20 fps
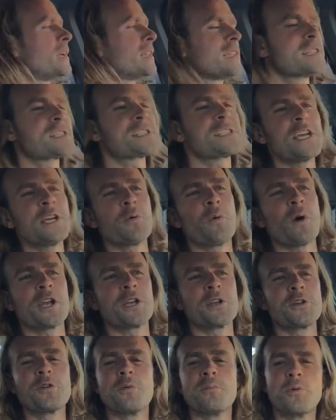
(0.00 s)
Let's say you
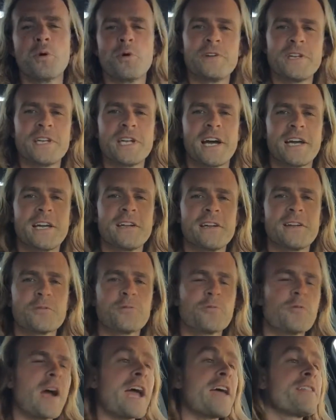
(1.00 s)
want to do a movie night.
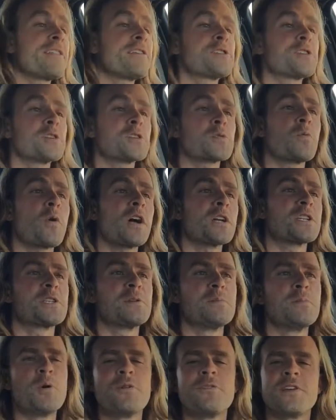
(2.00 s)
Rather than just watch
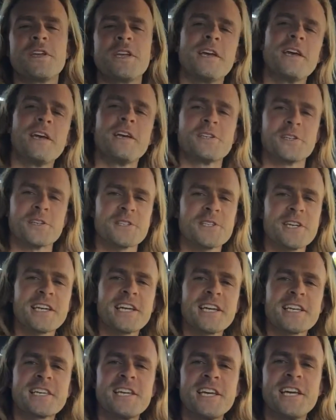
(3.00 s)
the movie just like
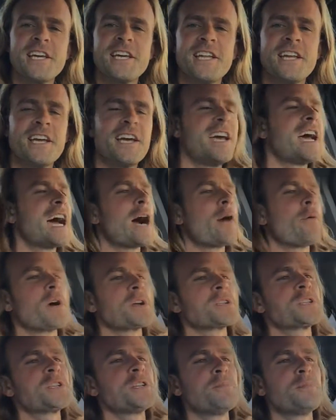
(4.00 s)
a kid, I
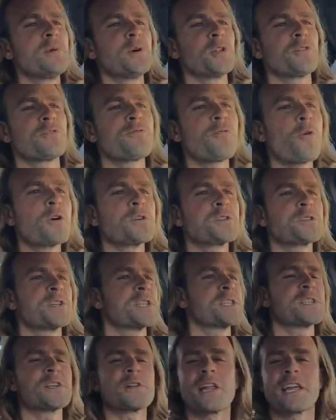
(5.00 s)
want you to build a
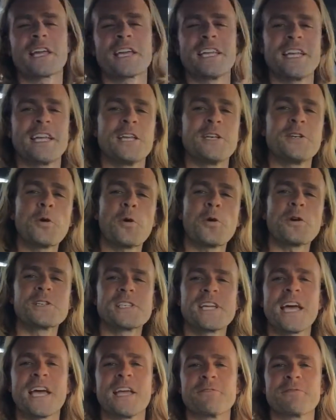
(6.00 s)
fortress or like an indoor
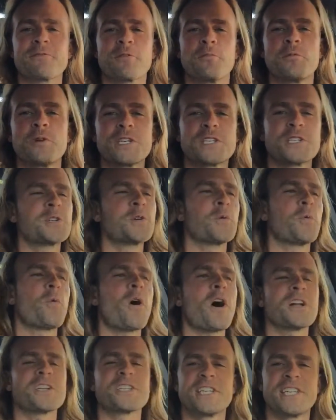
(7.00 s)
tent from which to
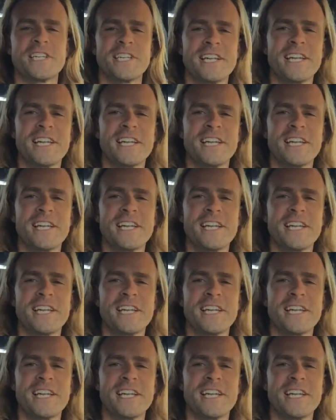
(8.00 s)
watch it